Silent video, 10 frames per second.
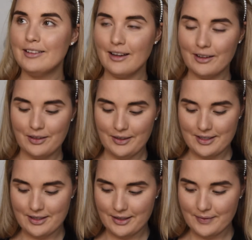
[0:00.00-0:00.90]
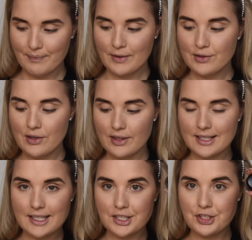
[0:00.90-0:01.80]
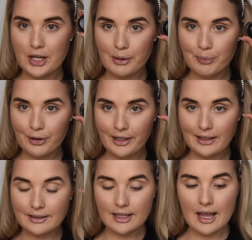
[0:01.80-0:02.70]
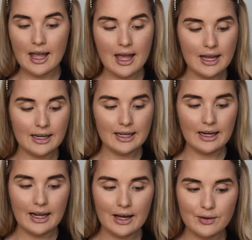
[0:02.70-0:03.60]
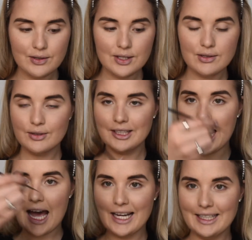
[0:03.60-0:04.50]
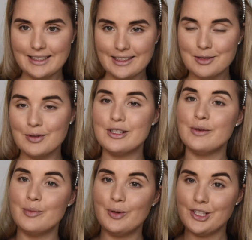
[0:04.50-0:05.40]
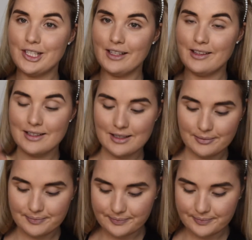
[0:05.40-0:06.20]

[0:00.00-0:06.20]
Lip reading: Tongue twister. So this is a gel product and it allows you to glide, especially with a brush like this.